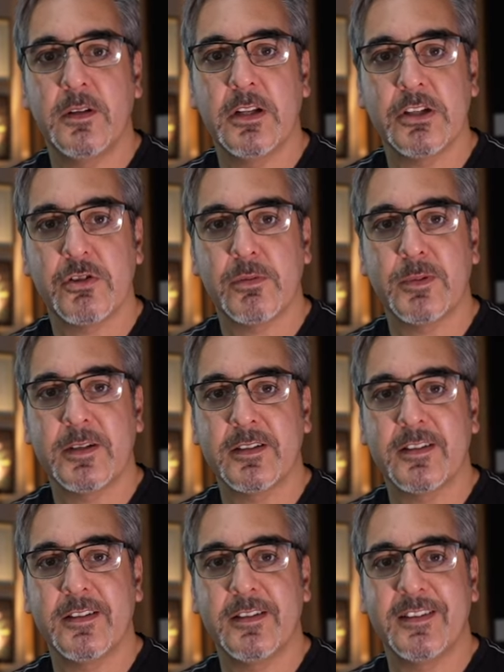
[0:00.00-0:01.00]
National
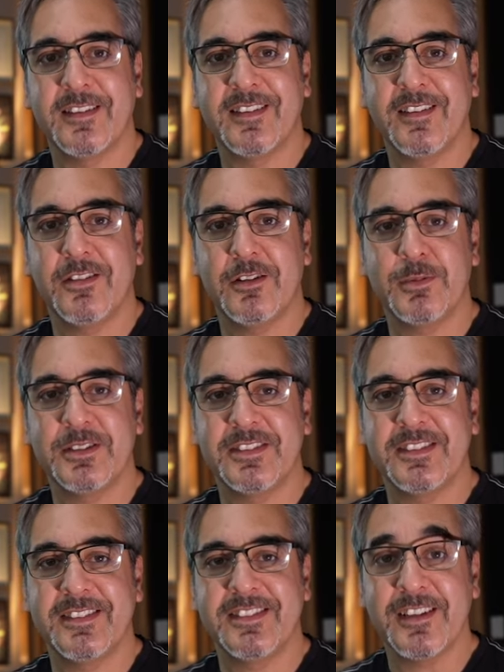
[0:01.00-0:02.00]
Park
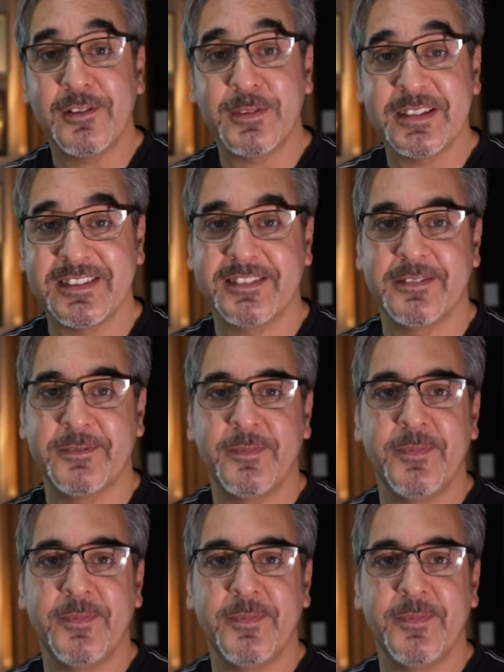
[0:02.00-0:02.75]
Service.